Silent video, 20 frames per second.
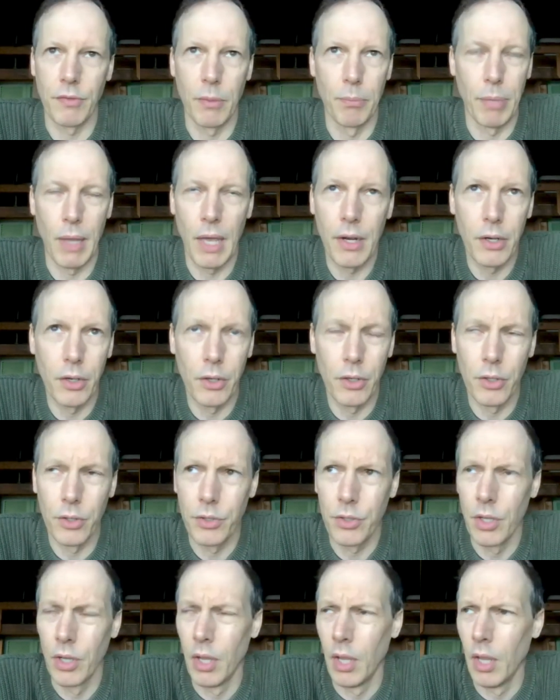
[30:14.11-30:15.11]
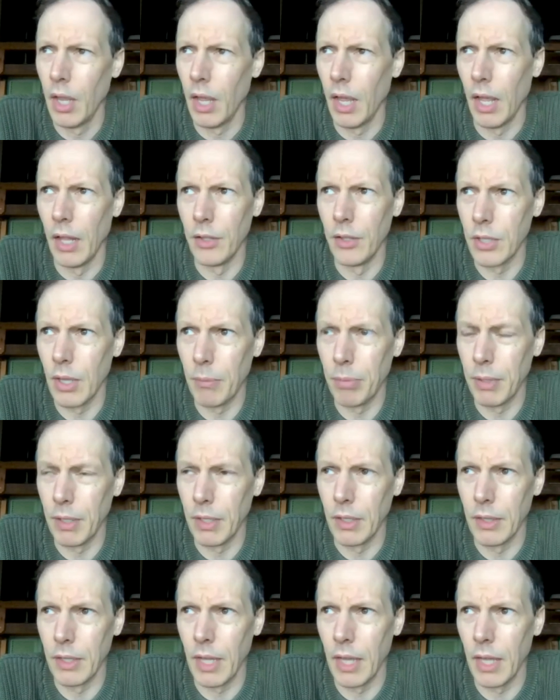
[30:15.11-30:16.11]
competitors, and
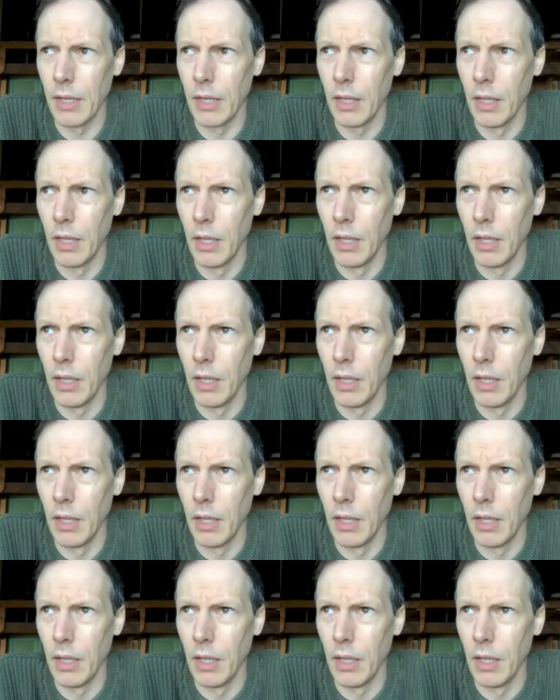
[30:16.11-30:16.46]
something that,